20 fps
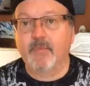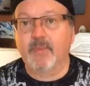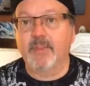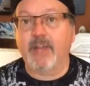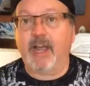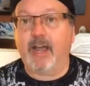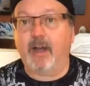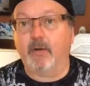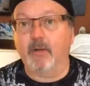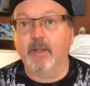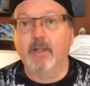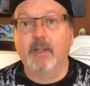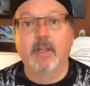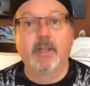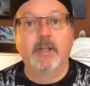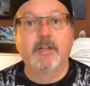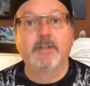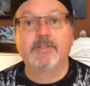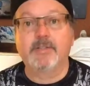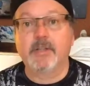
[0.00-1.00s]
Now,
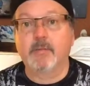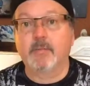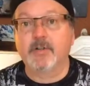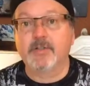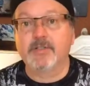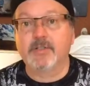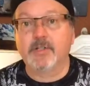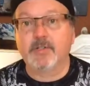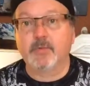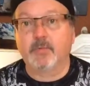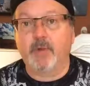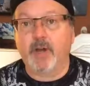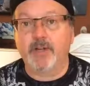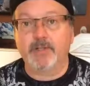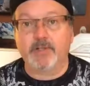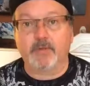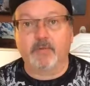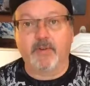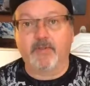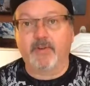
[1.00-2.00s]
similar
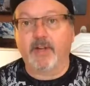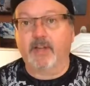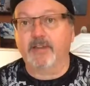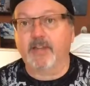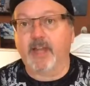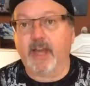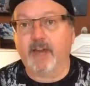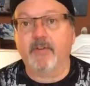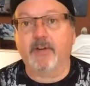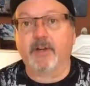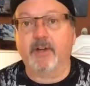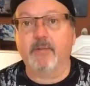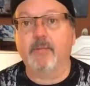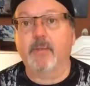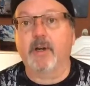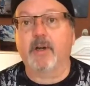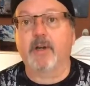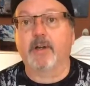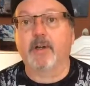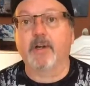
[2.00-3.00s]
situation. We've got the African
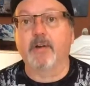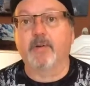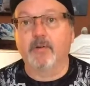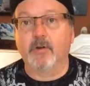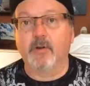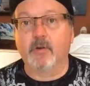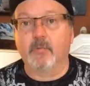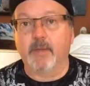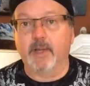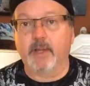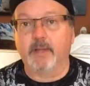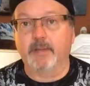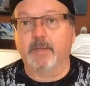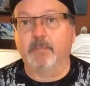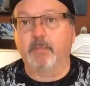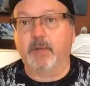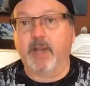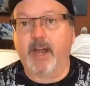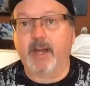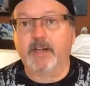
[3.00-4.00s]
American groom and the
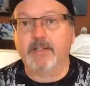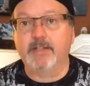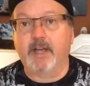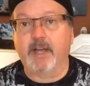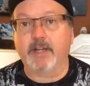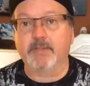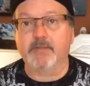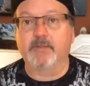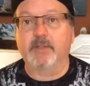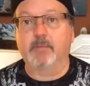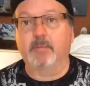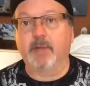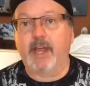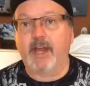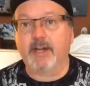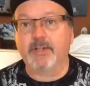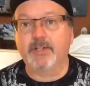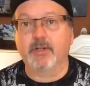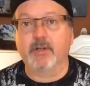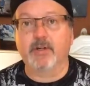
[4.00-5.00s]
black tux with the
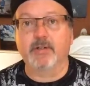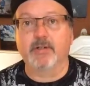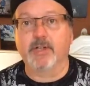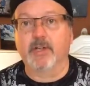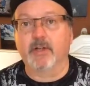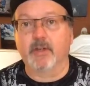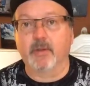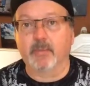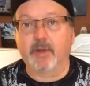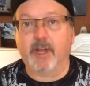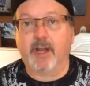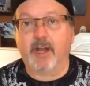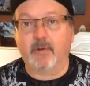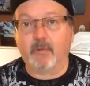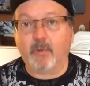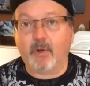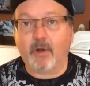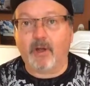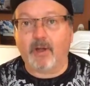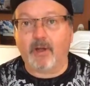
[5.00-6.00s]
black shirt near the
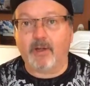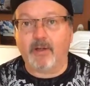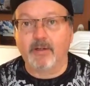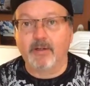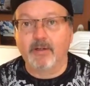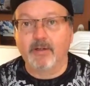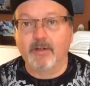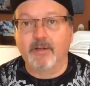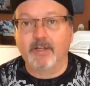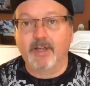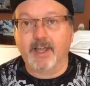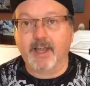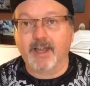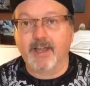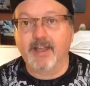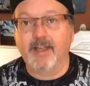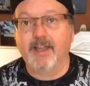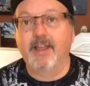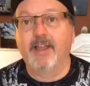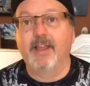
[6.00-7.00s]
black wall.
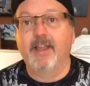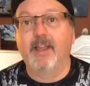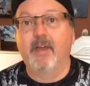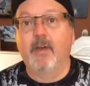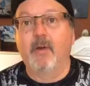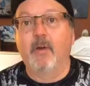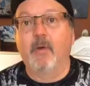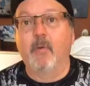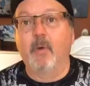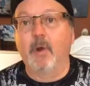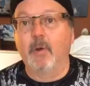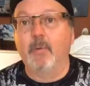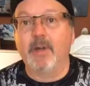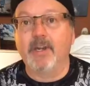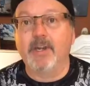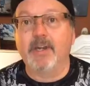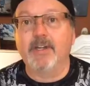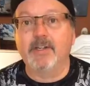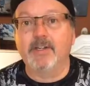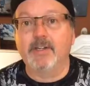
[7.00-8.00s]
Okay? What do we
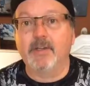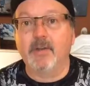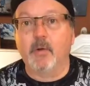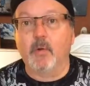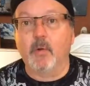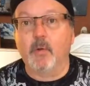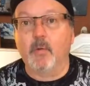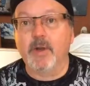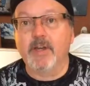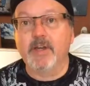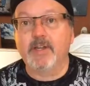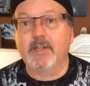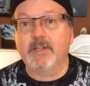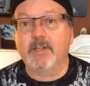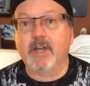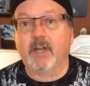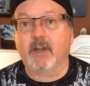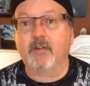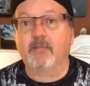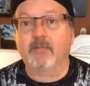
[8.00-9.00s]
need to do? We need to
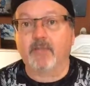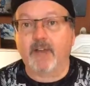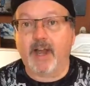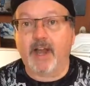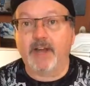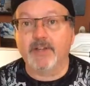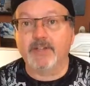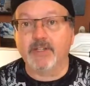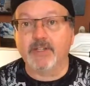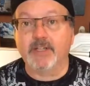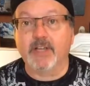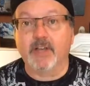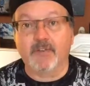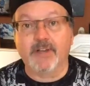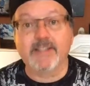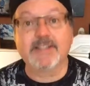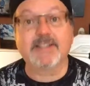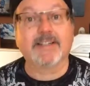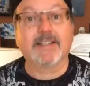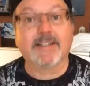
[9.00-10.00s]
tell our flash to give
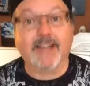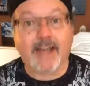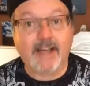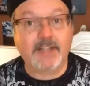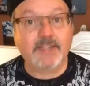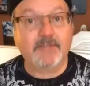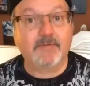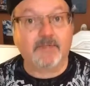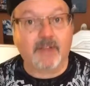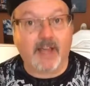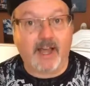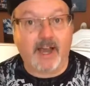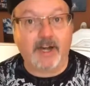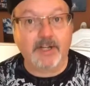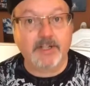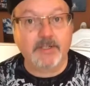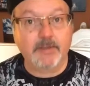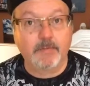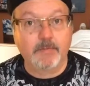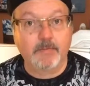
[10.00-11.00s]
us less
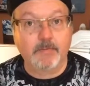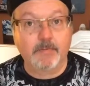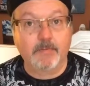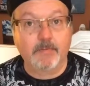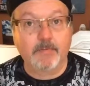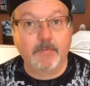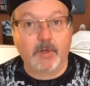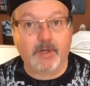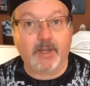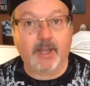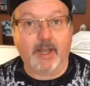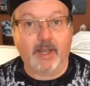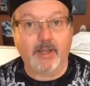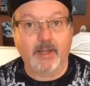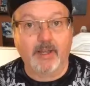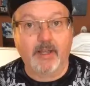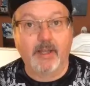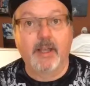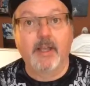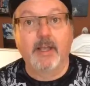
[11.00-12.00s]
flash. Okay?
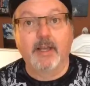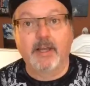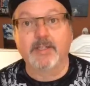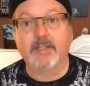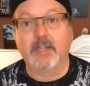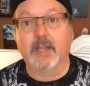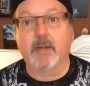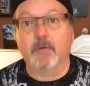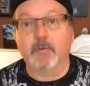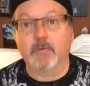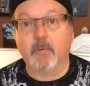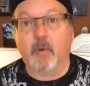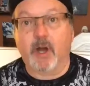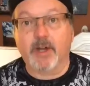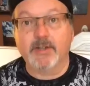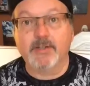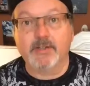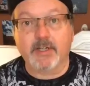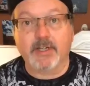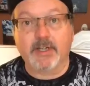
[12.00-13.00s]
Because it
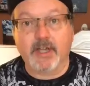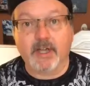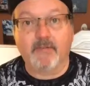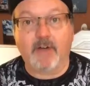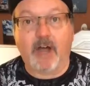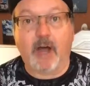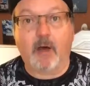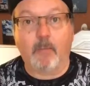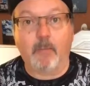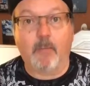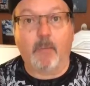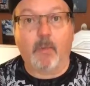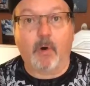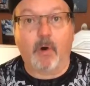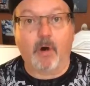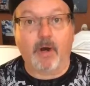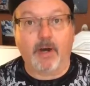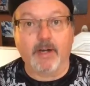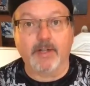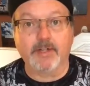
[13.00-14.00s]
wants to give out
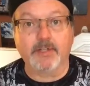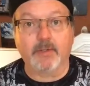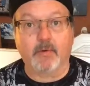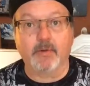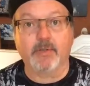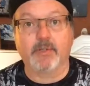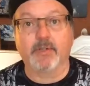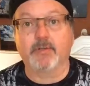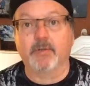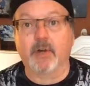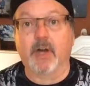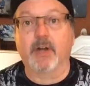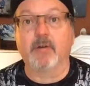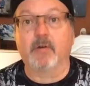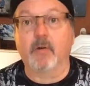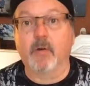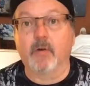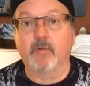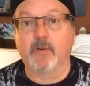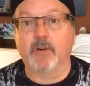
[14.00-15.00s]
more, and it's going to try to
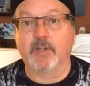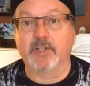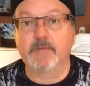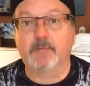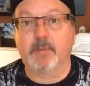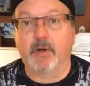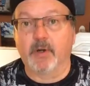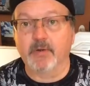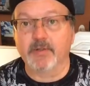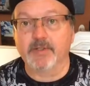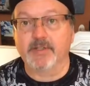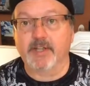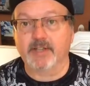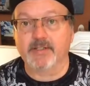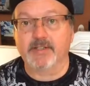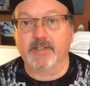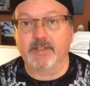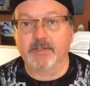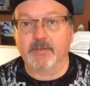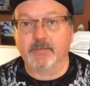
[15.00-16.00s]
overexpose
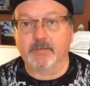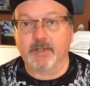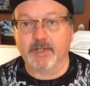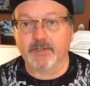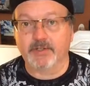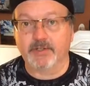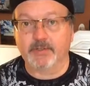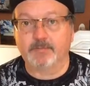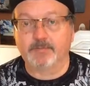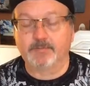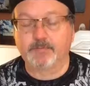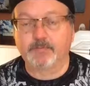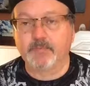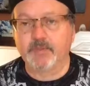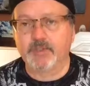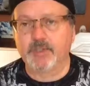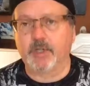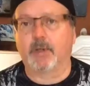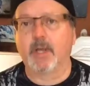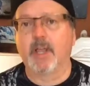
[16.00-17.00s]
that situation.
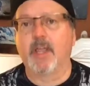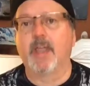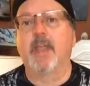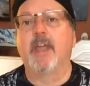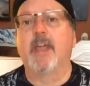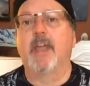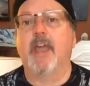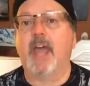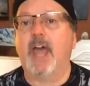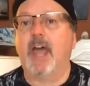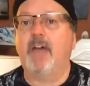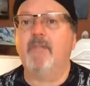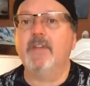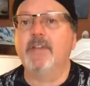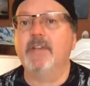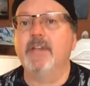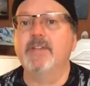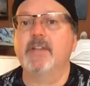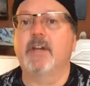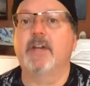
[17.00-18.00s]
So
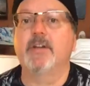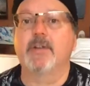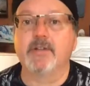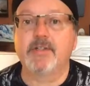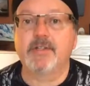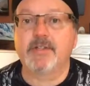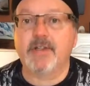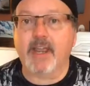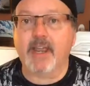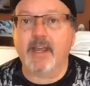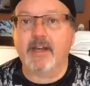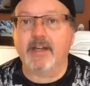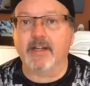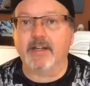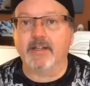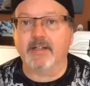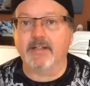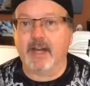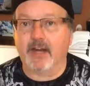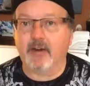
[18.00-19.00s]
having this
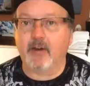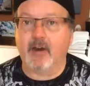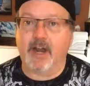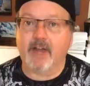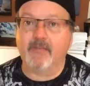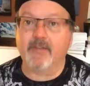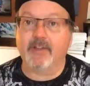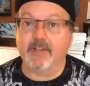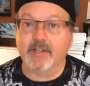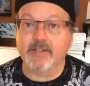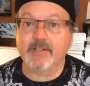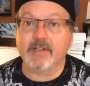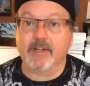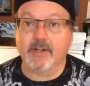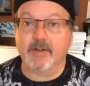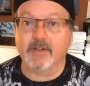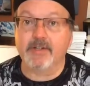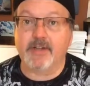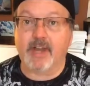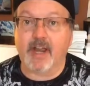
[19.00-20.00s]
understanding
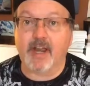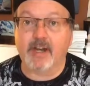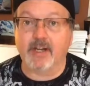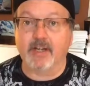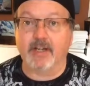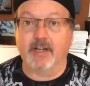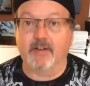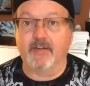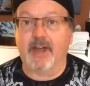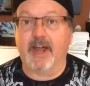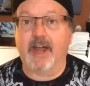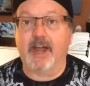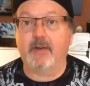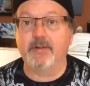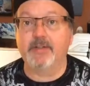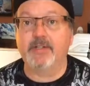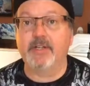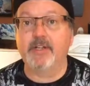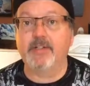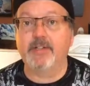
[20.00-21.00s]
of how
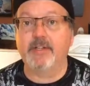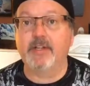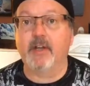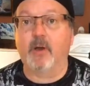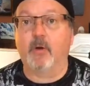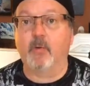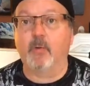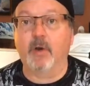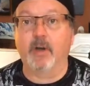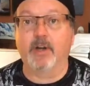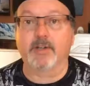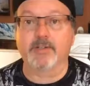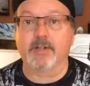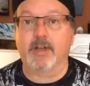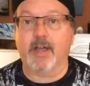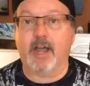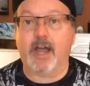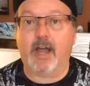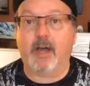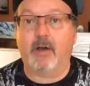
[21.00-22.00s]
TTL works
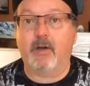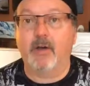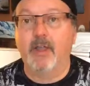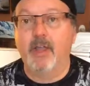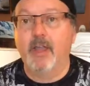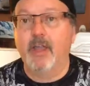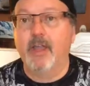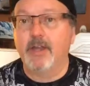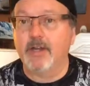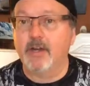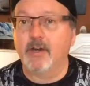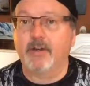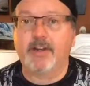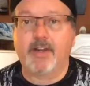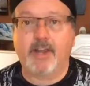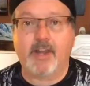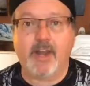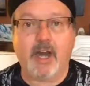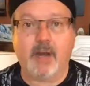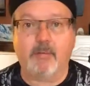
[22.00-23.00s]
and how your
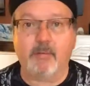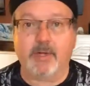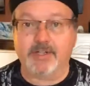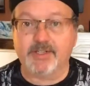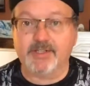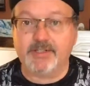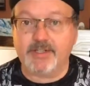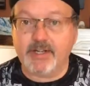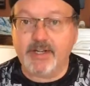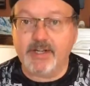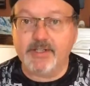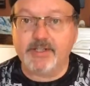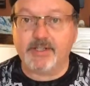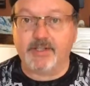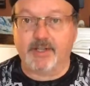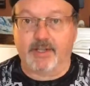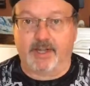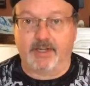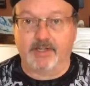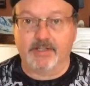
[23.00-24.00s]
camera sees
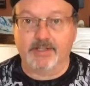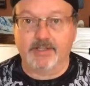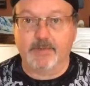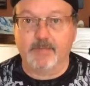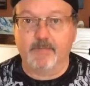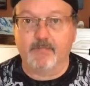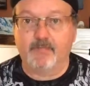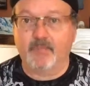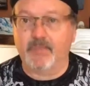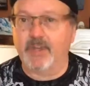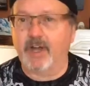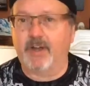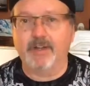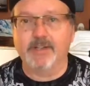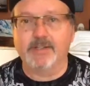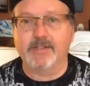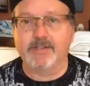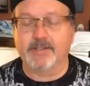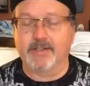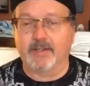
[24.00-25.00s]
things. Now,
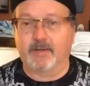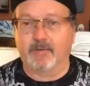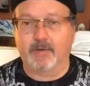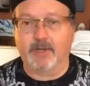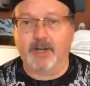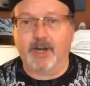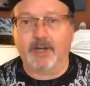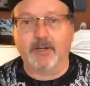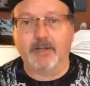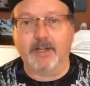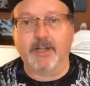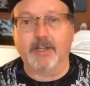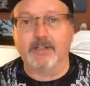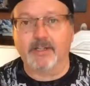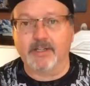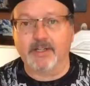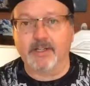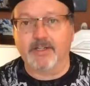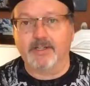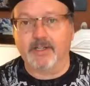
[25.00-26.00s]
this, we're not going to get
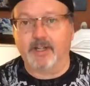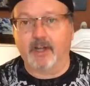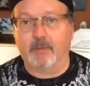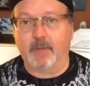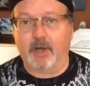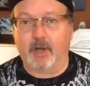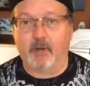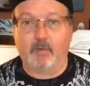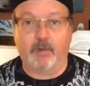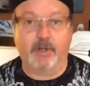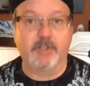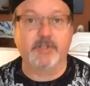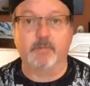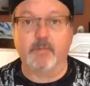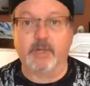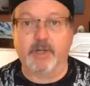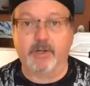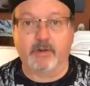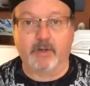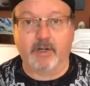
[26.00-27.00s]
into detail about which
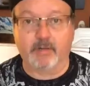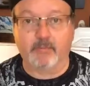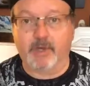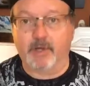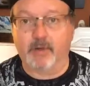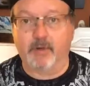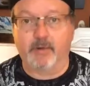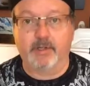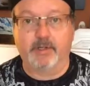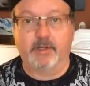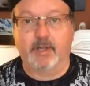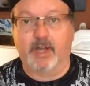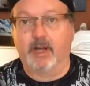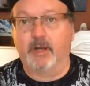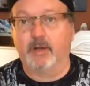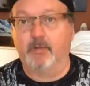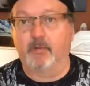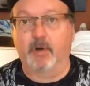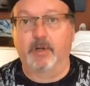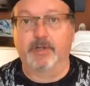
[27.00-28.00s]
metering mode and
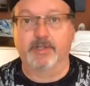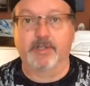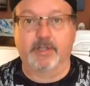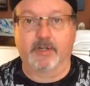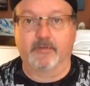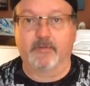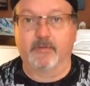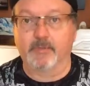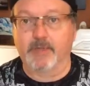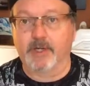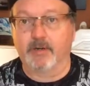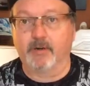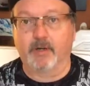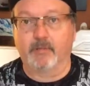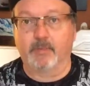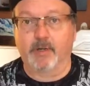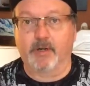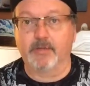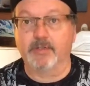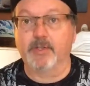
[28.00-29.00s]
how it works in different
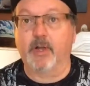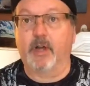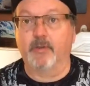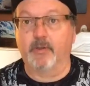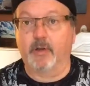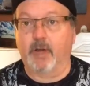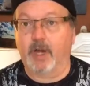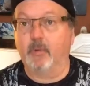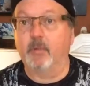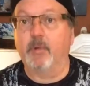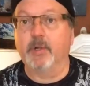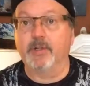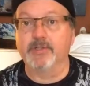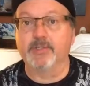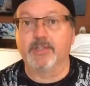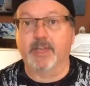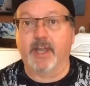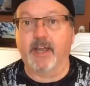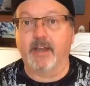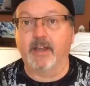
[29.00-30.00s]
metering modes, although I will
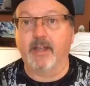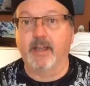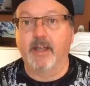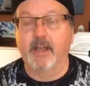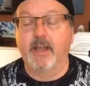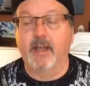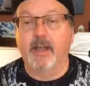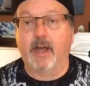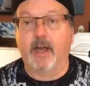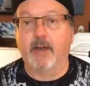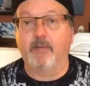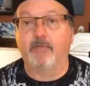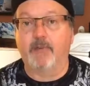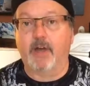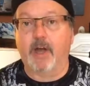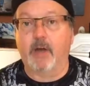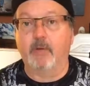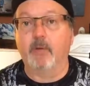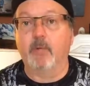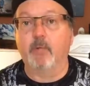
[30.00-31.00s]
say I have
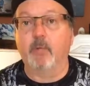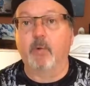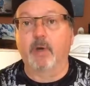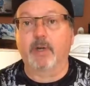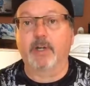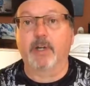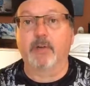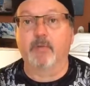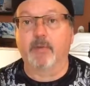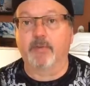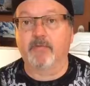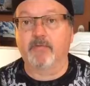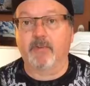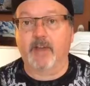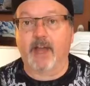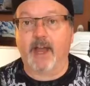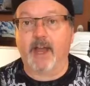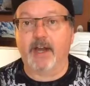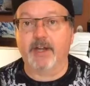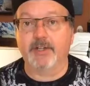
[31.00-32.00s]
found when working with
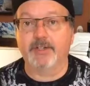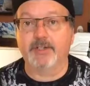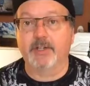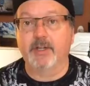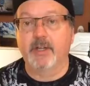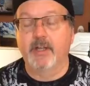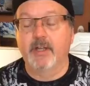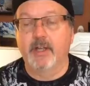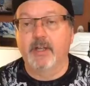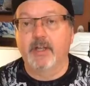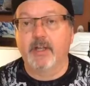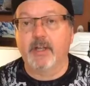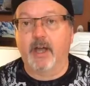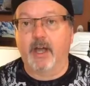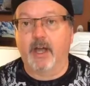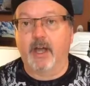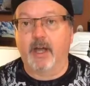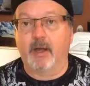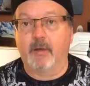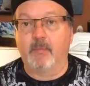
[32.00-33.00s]
flash
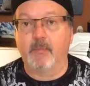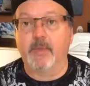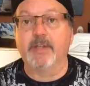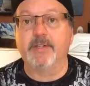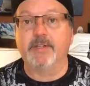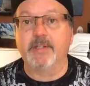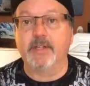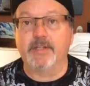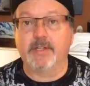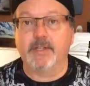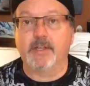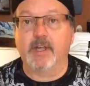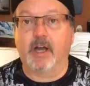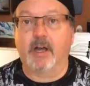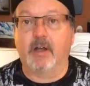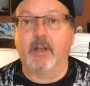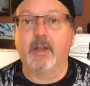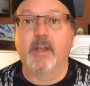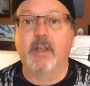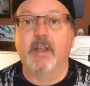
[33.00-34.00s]
in
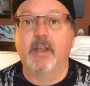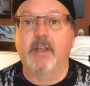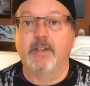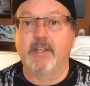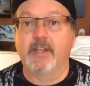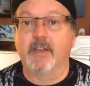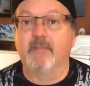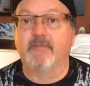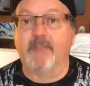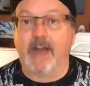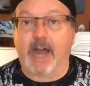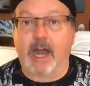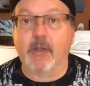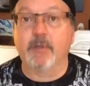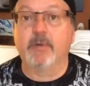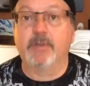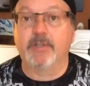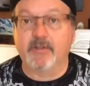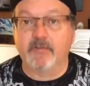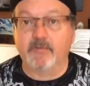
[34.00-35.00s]
TTL, the
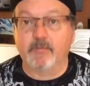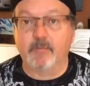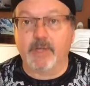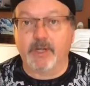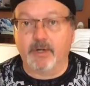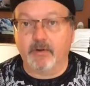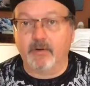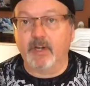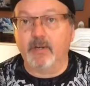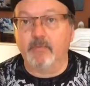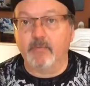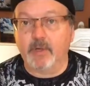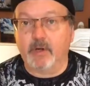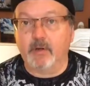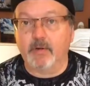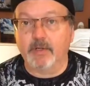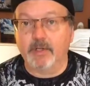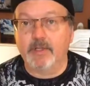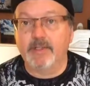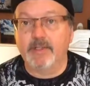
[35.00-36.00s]
evaluative metering mode